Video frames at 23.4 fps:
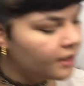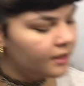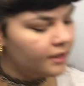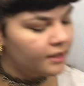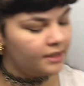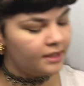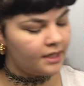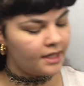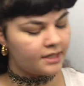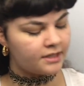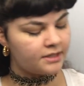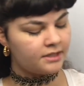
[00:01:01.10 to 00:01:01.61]

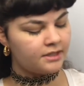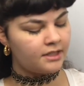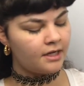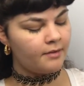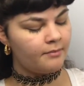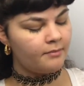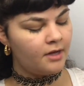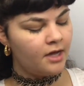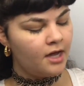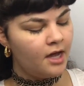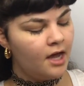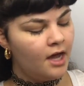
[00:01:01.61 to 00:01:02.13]
Next up,
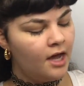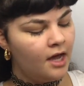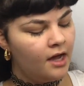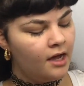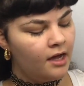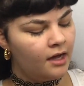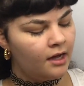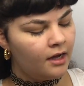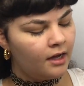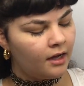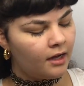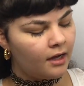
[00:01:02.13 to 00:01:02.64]

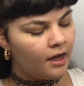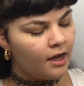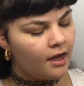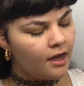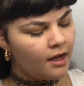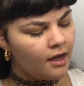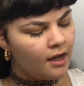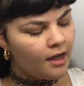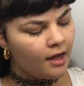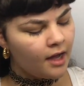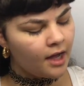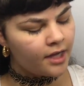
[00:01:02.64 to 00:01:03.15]

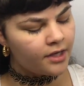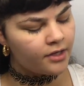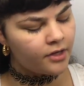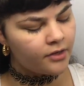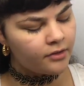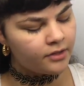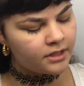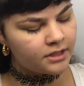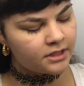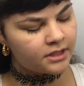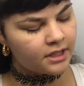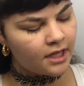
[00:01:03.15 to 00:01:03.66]
I
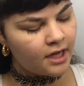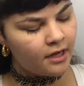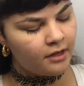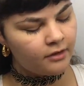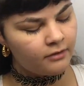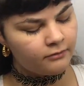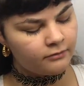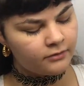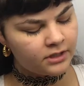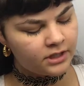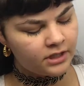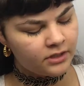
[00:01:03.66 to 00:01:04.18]
noticed
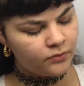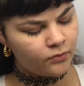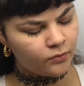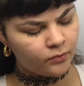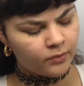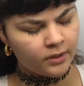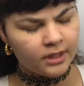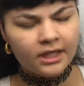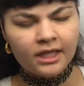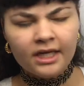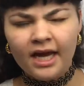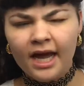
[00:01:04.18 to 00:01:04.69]
e.l.f. didn't
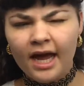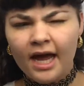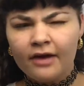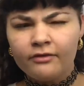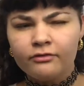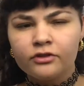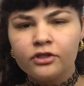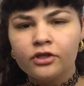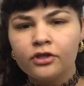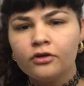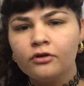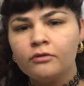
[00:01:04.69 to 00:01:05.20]
really
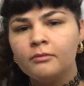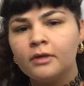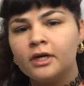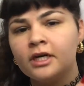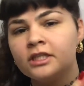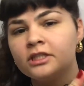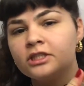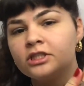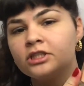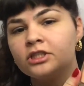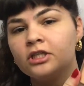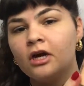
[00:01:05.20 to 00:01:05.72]
have too
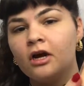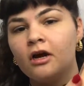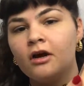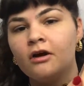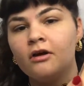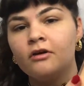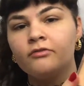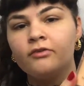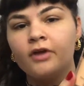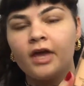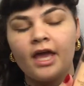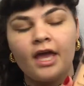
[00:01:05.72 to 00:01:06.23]
much
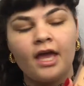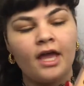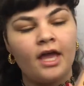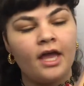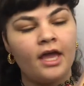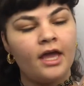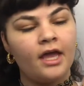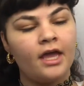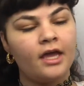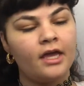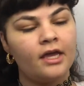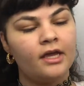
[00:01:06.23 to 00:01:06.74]
of
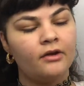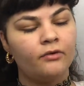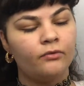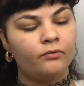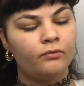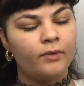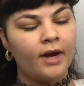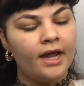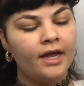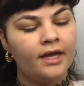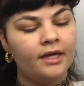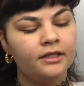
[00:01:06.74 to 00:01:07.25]
a
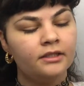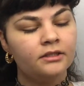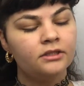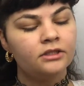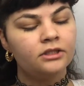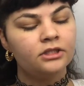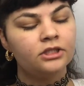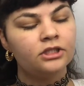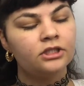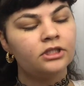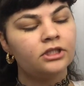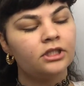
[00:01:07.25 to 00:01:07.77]

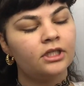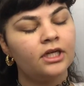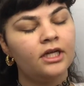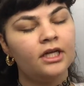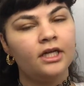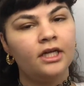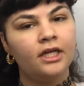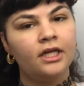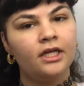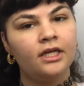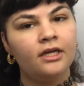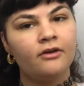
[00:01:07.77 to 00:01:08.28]
range
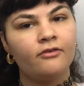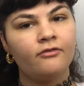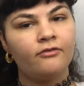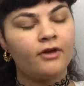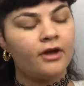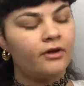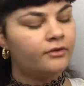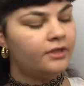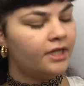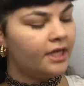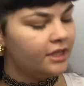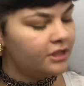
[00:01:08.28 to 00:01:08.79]
in
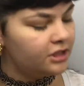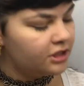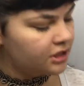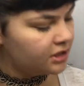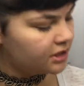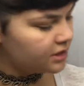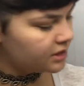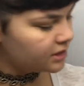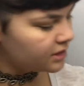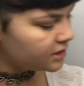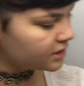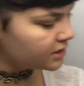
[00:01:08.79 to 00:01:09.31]

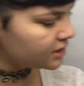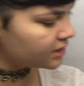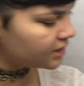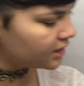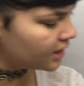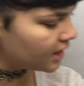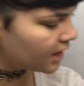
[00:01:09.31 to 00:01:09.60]
foundations.